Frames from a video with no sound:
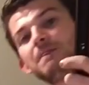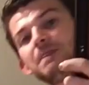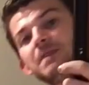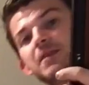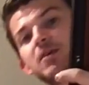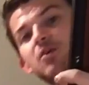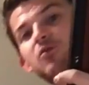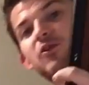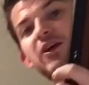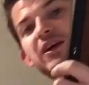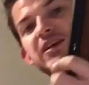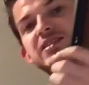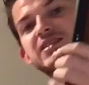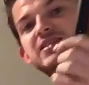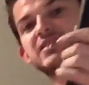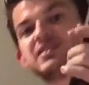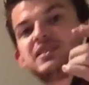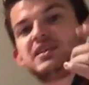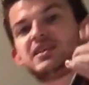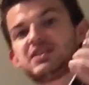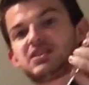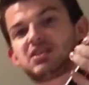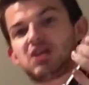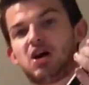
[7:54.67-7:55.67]
you're resting
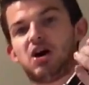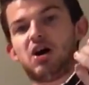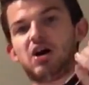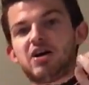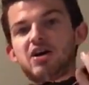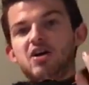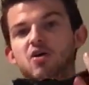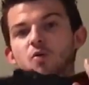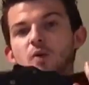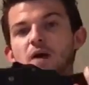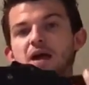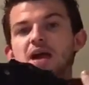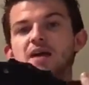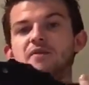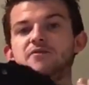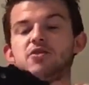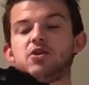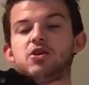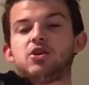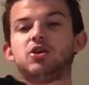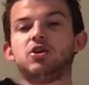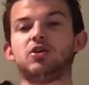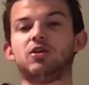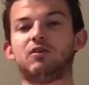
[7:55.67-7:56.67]
the entire weight of
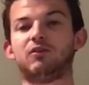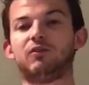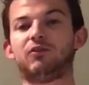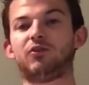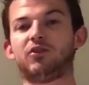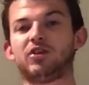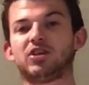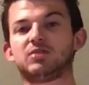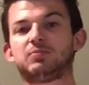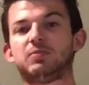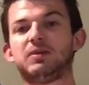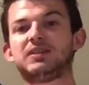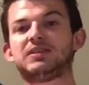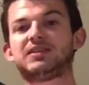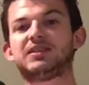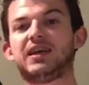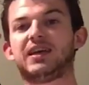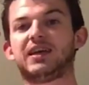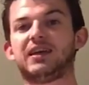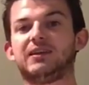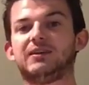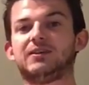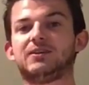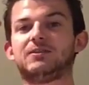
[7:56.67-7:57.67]
your gun for a split
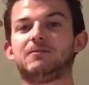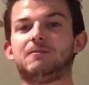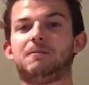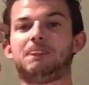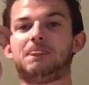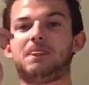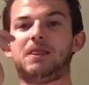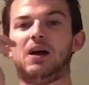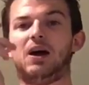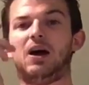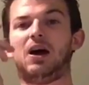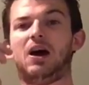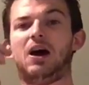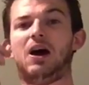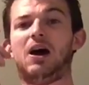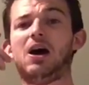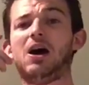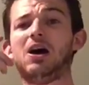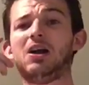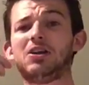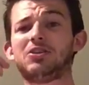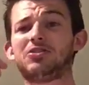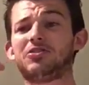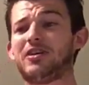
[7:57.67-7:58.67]
second
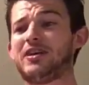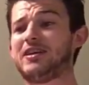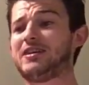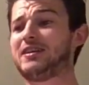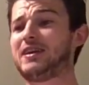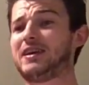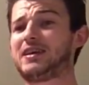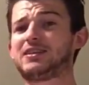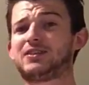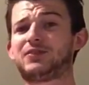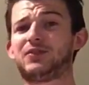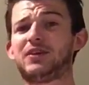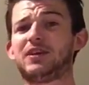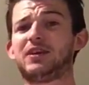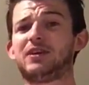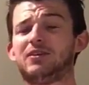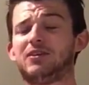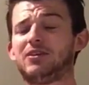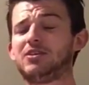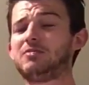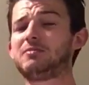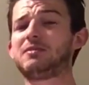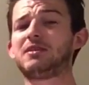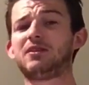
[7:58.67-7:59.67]
all on your index finger,
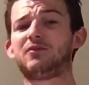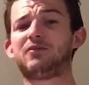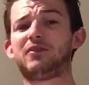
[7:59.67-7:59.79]
in your middle